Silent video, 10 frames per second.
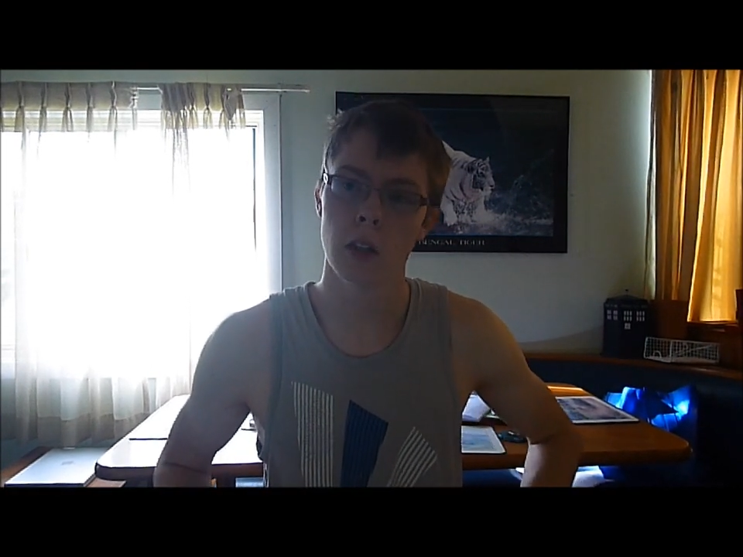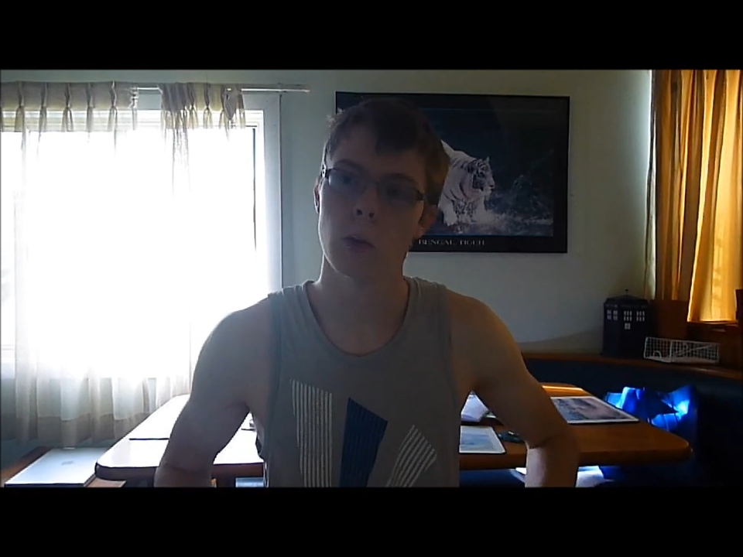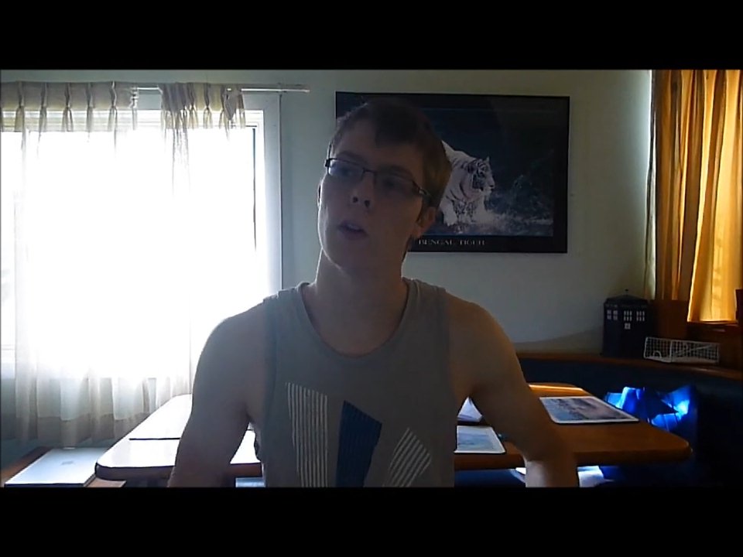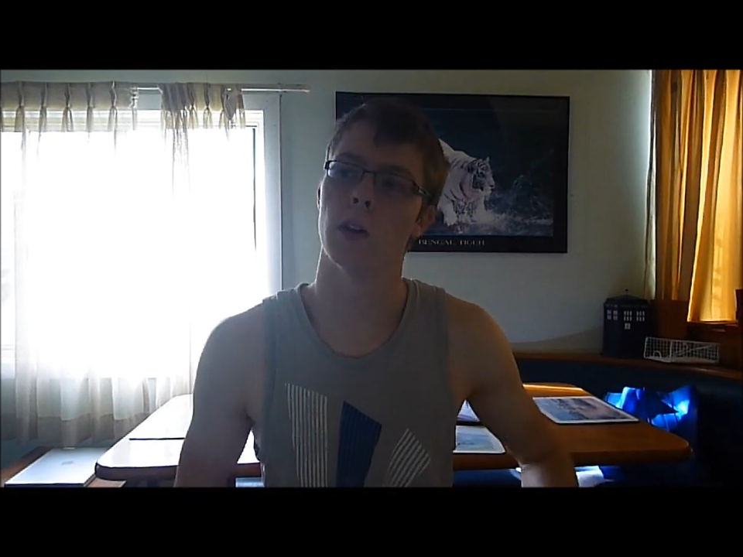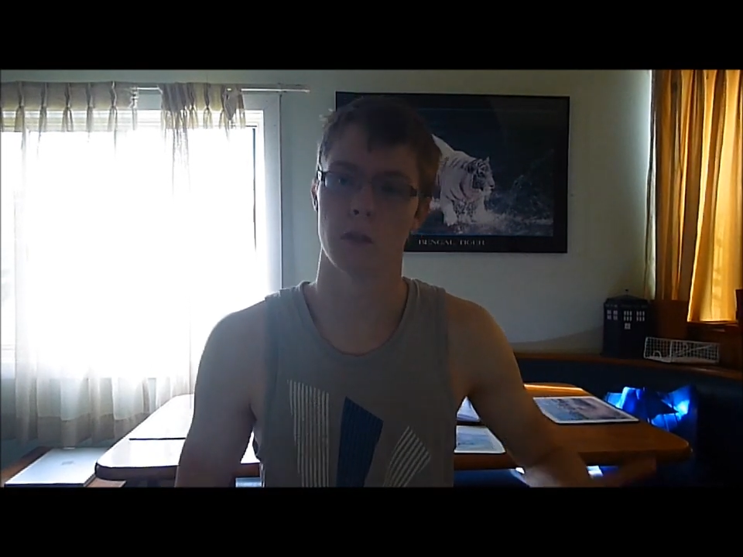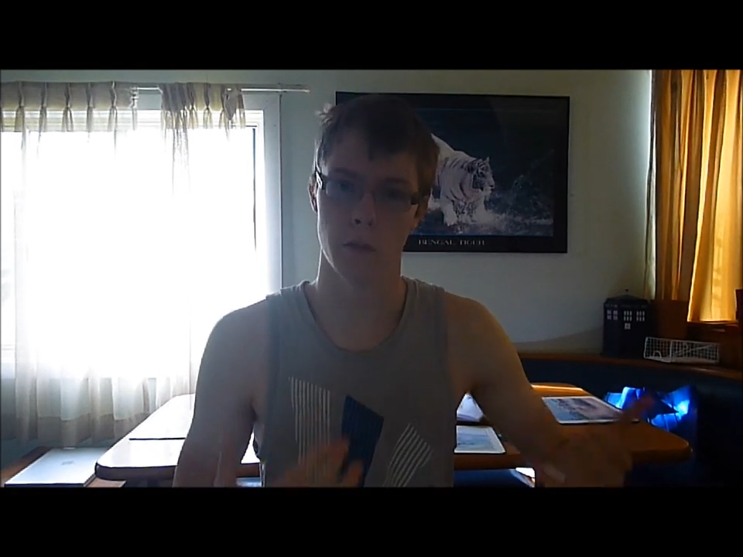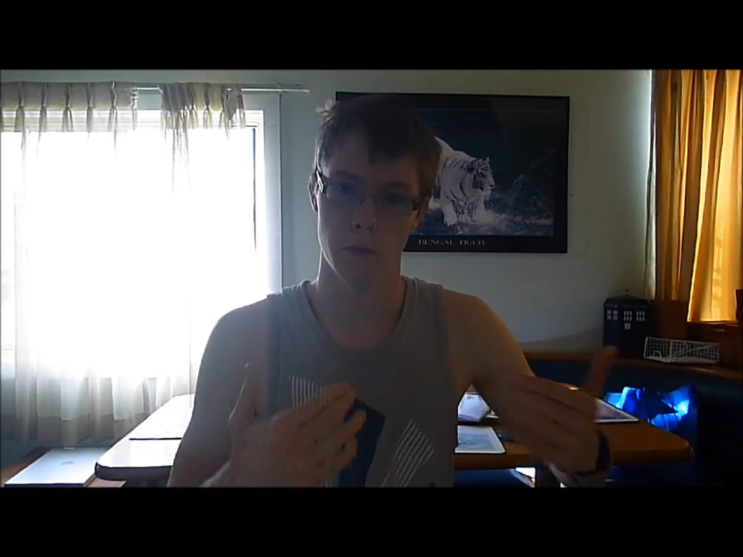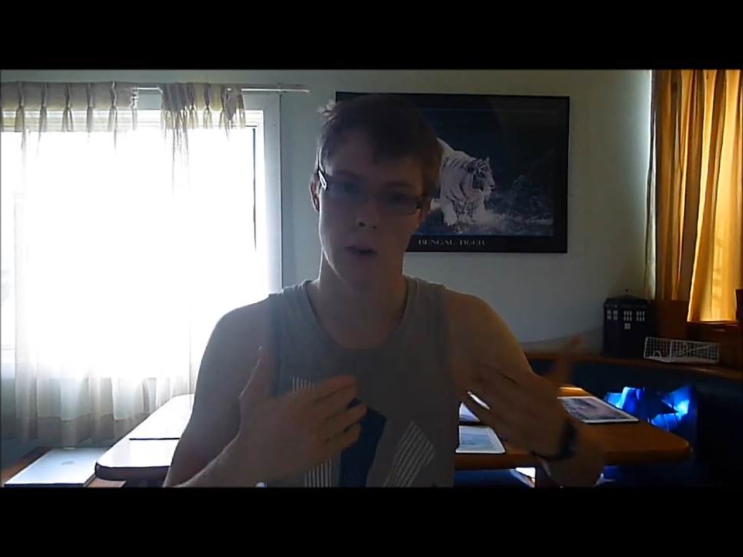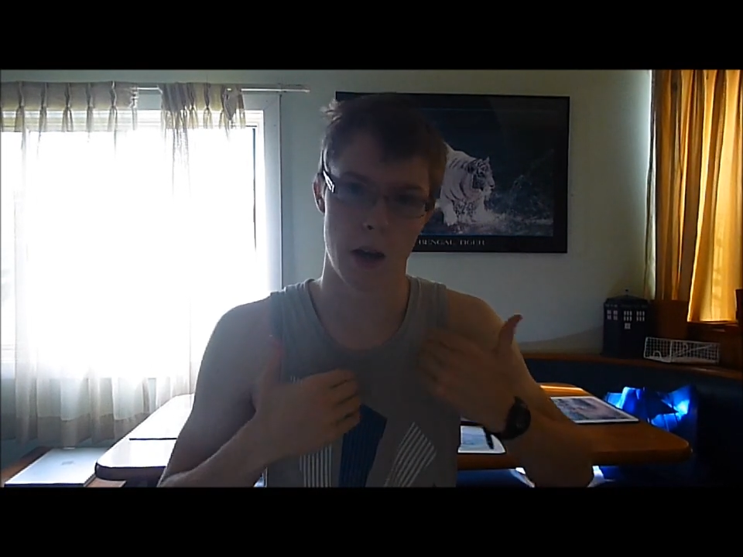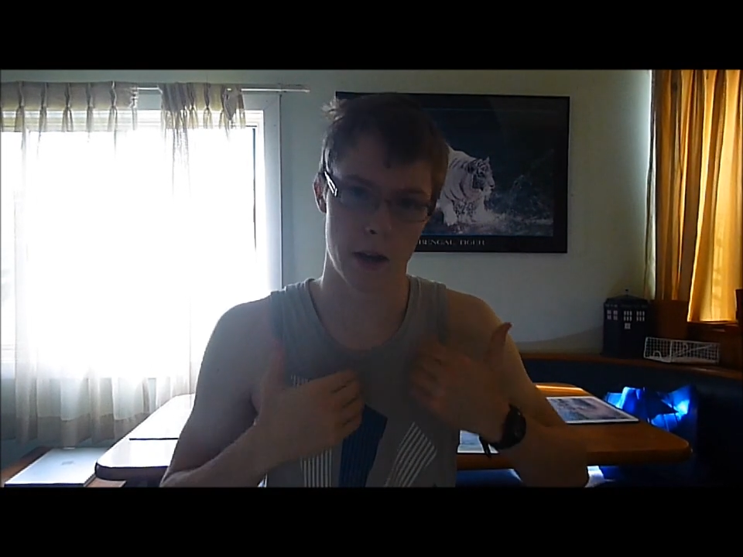What
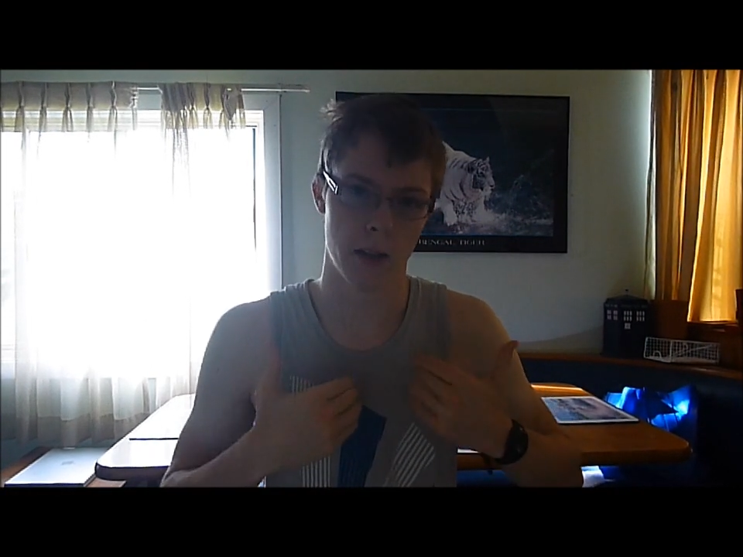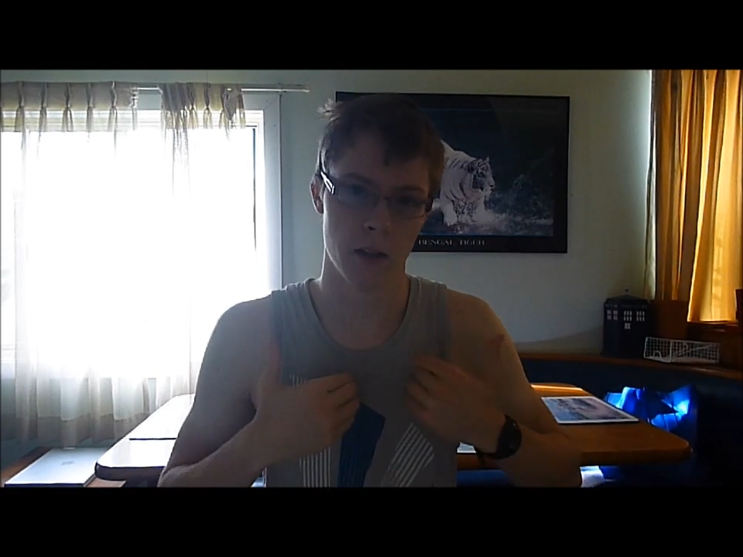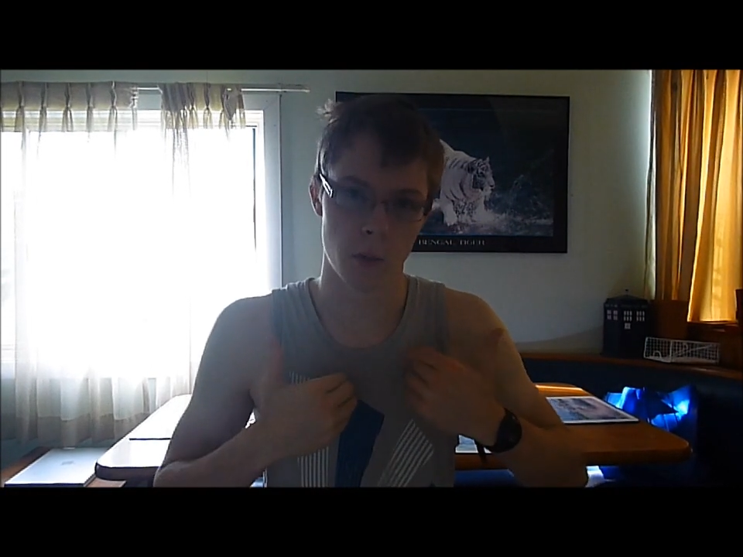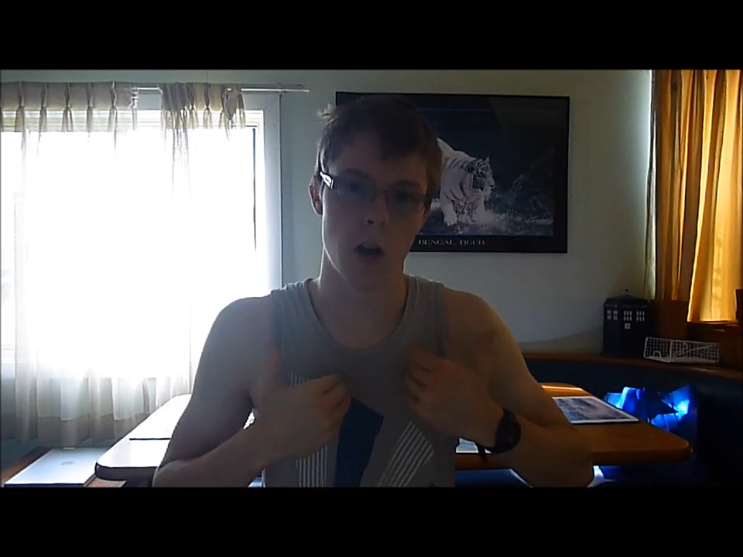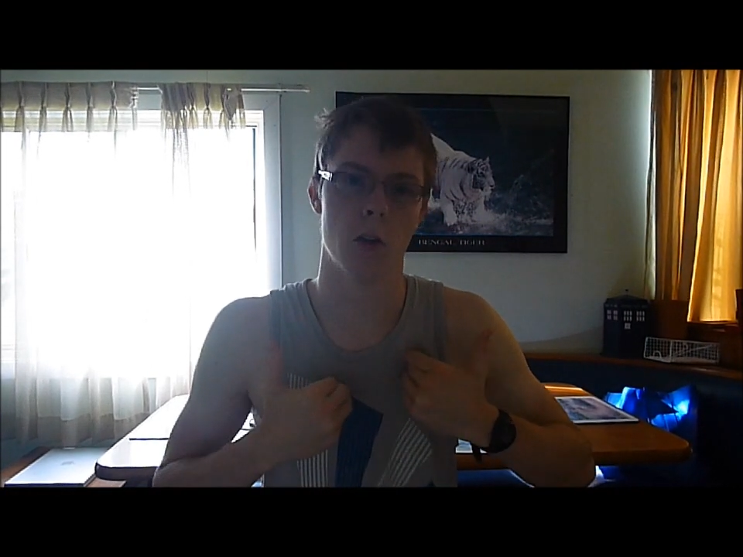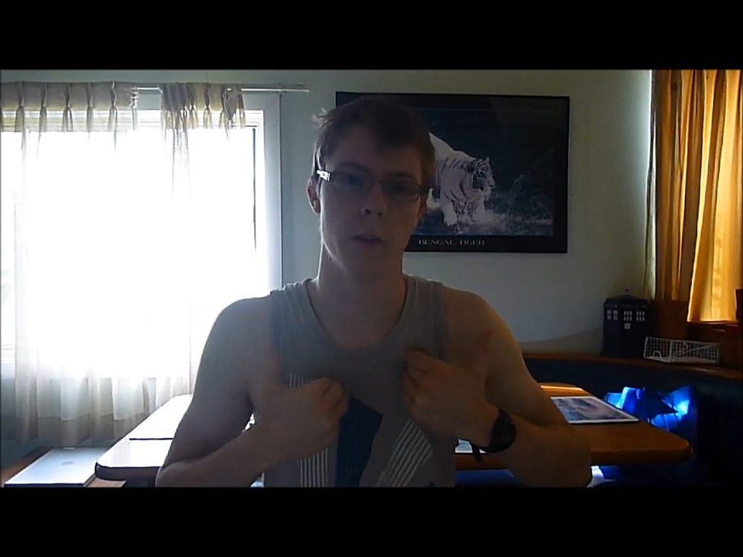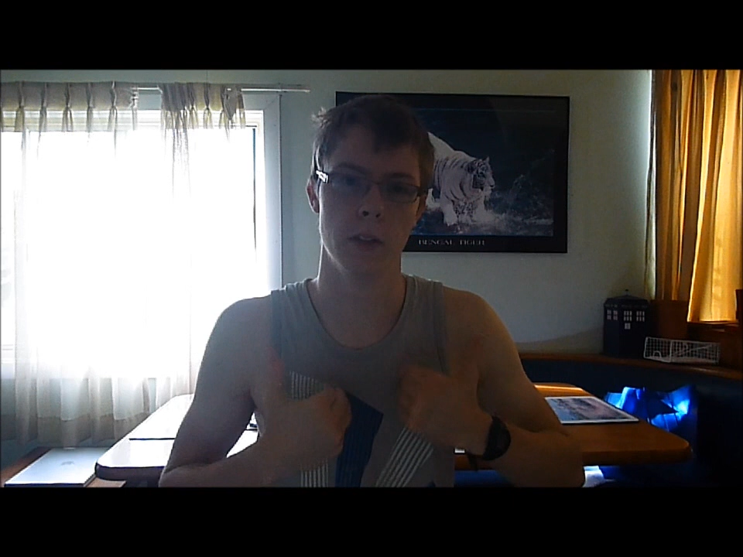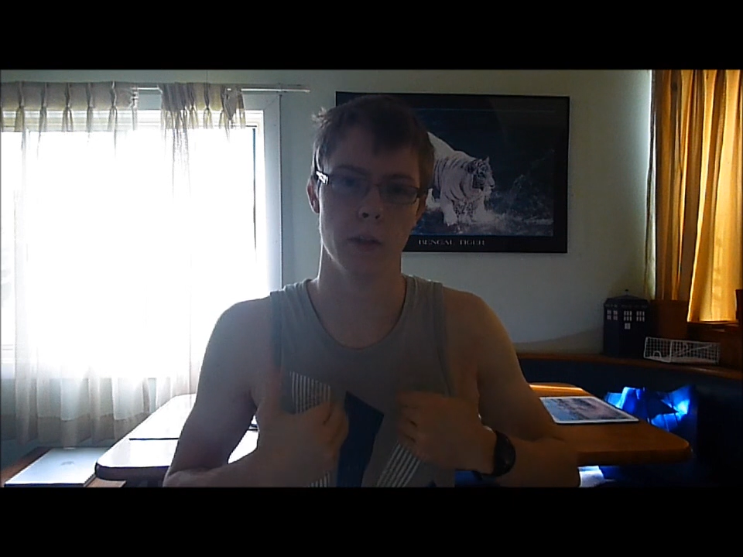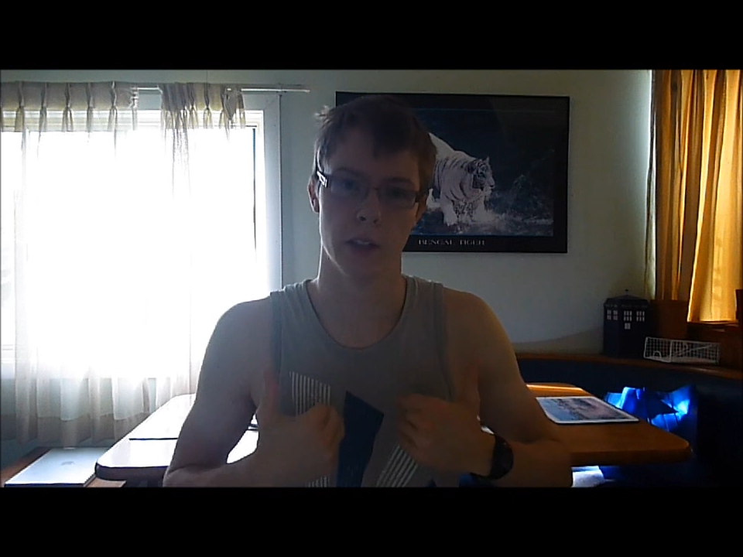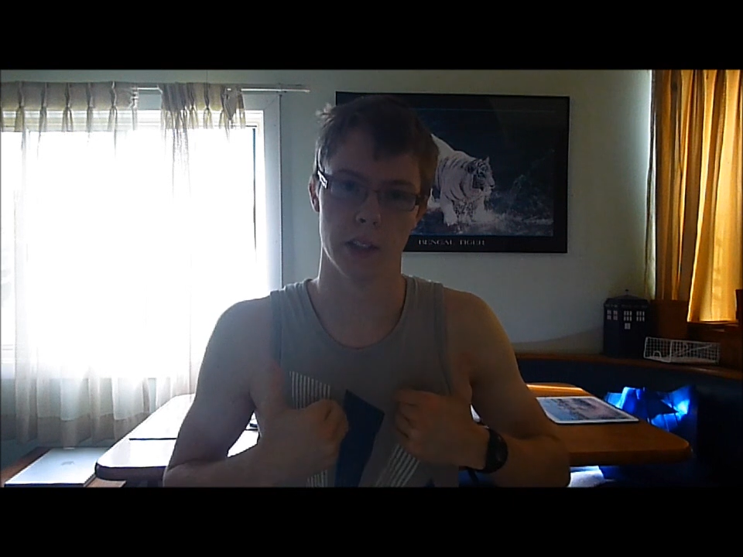my, what I'll be
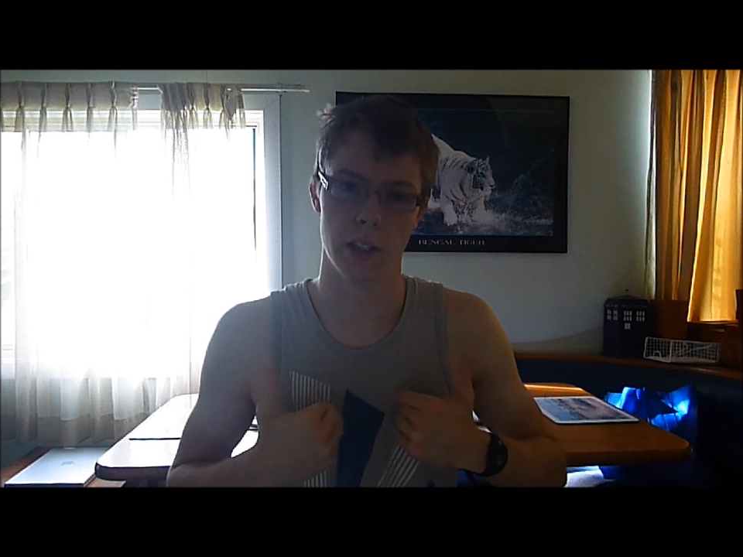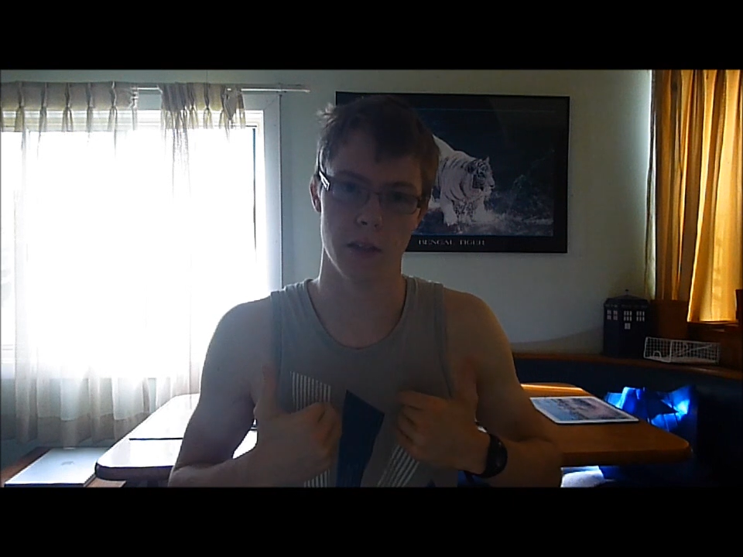doing in these